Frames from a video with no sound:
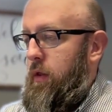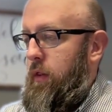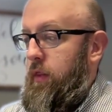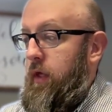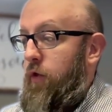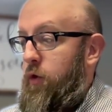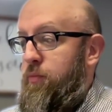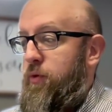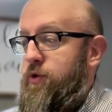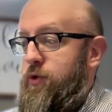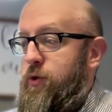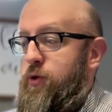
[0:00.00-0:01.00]
The other
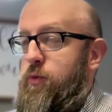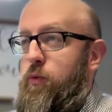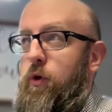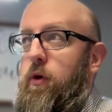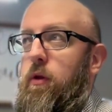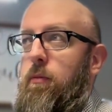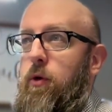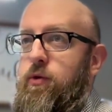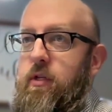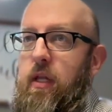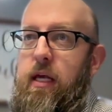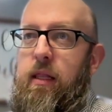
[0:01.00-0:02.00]
prisoners were
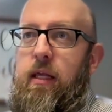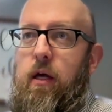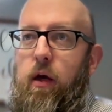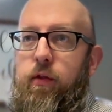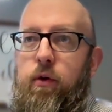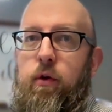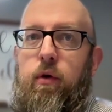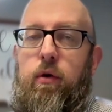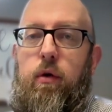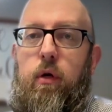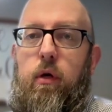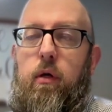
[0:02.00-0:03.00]
most likely other
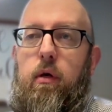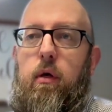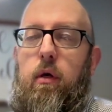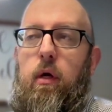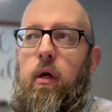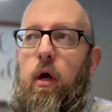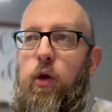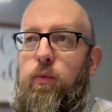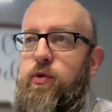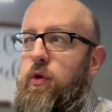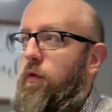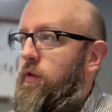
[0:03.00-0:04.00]
uh,
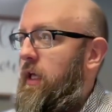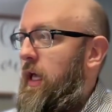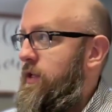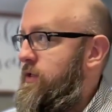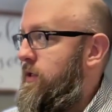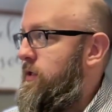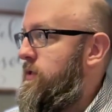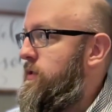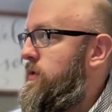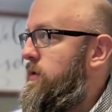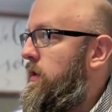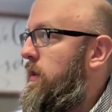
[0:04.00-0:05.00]
unresolved
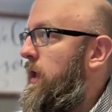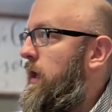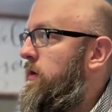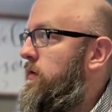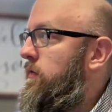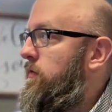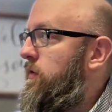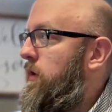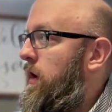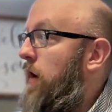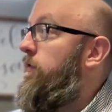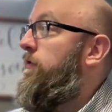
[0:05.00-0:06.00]
cases that
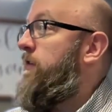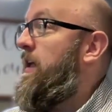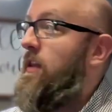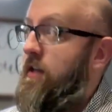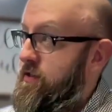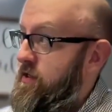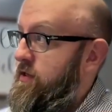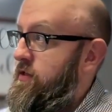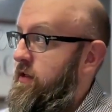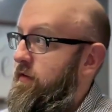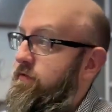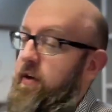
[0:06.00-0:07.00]
of
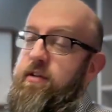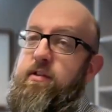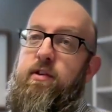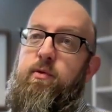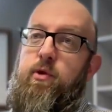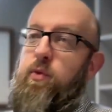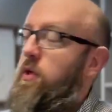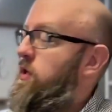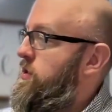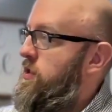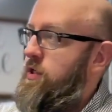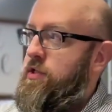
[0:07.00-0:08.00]
Felix's that Festus was wanted
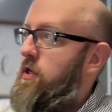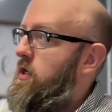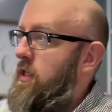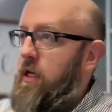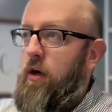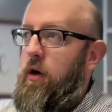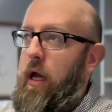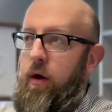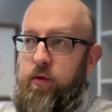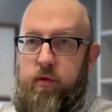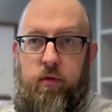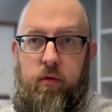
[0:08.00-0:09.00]
to just clear
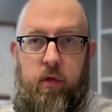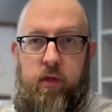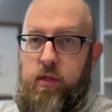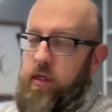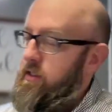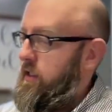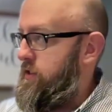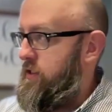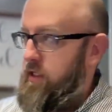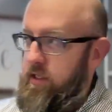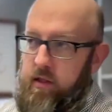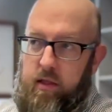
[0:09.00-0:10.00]
out. He's, he's like,
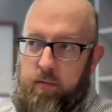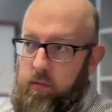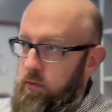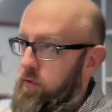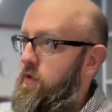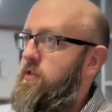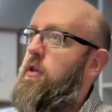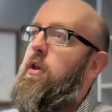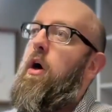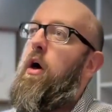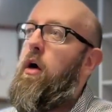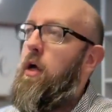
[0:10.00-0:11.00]
just get move these
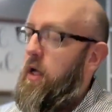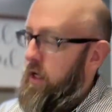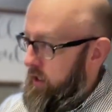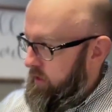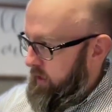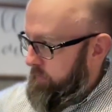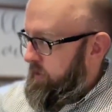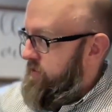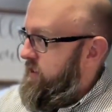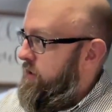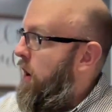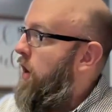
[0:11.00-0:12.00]
along. I'm going to
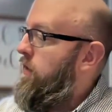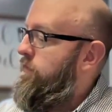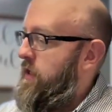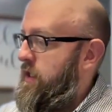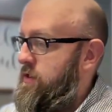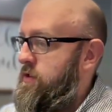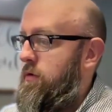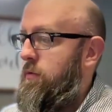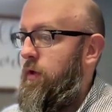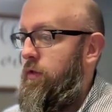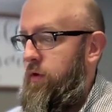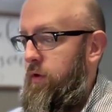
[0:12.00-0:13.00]
send all of these
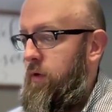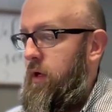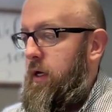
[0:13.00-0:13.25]
with you.